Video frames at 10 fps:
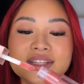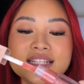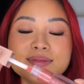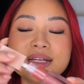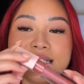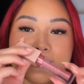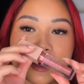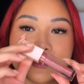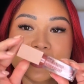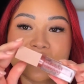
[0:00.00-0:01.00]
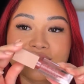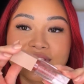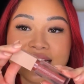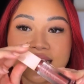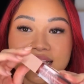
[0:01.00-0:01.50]
This one smells
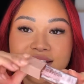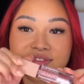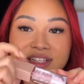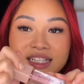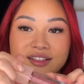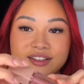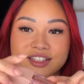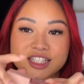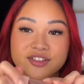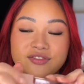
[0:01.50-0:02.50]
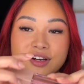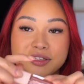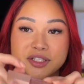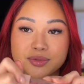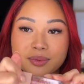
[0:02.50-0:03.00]
vanilla, vanilla-ish.
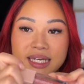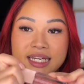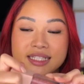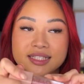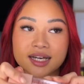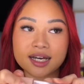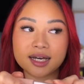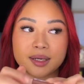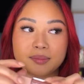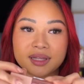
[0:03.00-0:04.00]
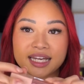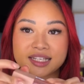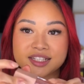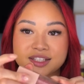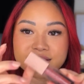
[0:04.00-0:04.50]
Very sweet, like a
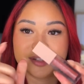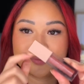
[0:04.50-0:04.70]
dessert.